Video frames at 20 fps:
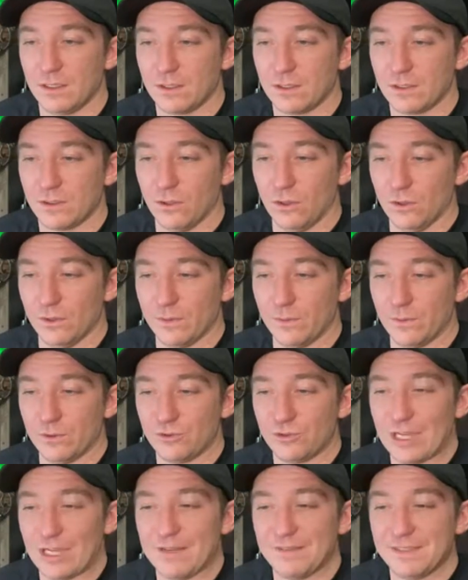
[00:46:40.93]
Colton will
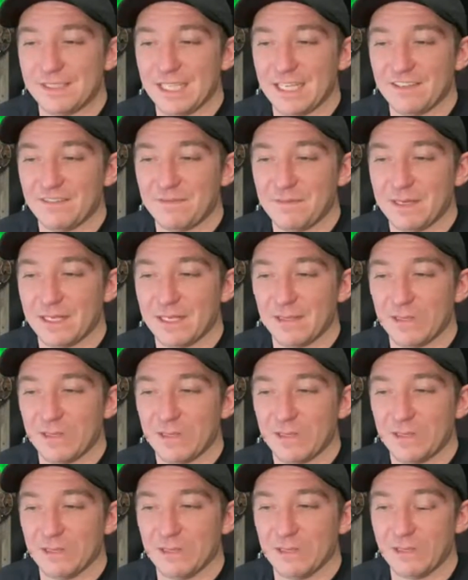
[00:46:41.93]
drive safe,
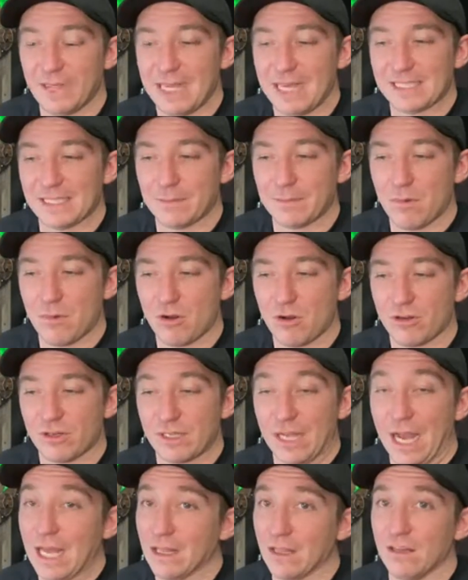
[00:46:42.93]
man. I hope you had a blast at
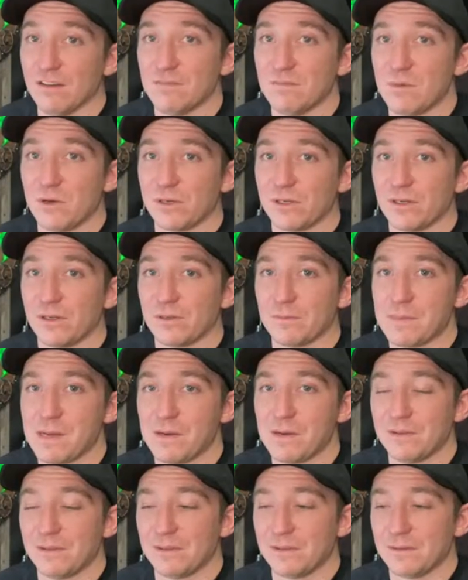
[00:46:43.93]
Monarch. I love
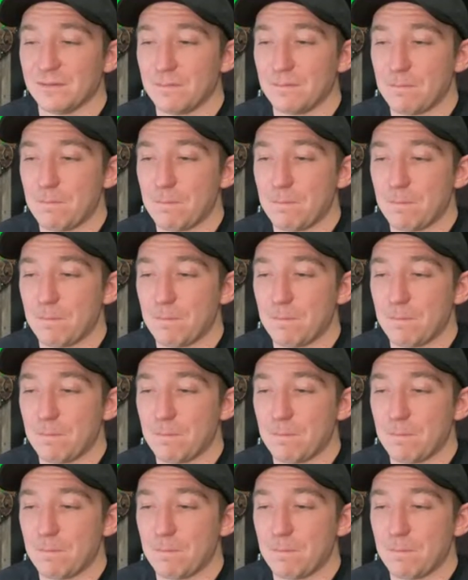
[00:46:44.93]
Monarch Mountain.